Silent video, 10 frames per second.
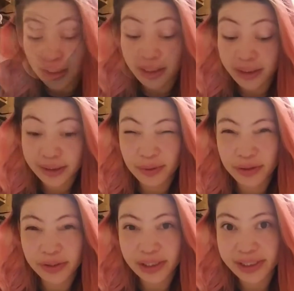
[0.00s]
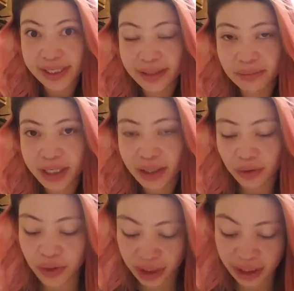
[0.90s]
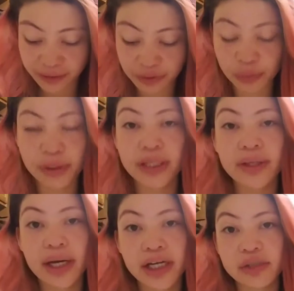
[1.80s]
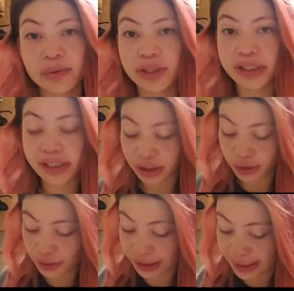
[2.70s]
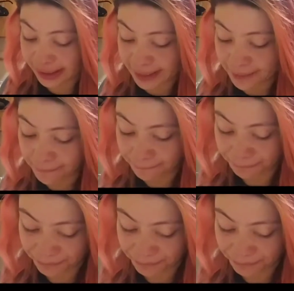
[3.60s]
It's about 6 a.m. now. I have to be at the hospital at 6:30 a.m.